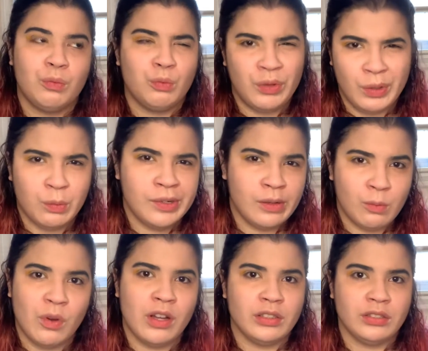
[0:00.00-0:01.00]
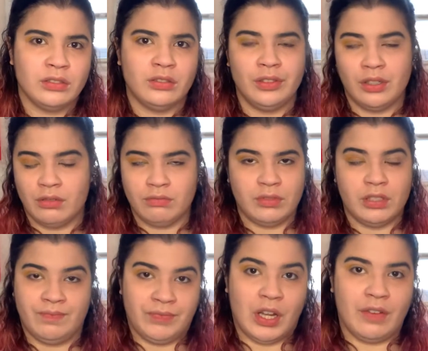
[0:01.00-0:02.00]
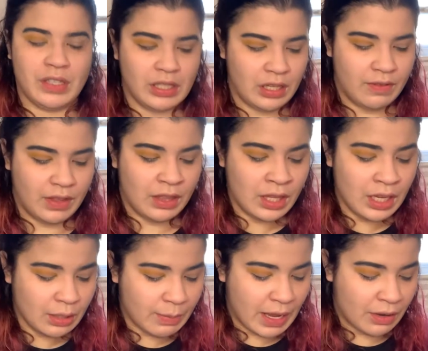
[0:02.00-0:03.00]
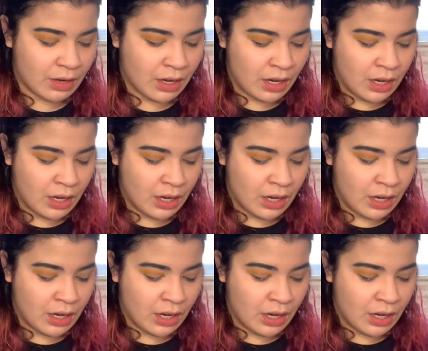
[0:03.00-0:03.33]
we wouldn't want, you know, to obviously even think about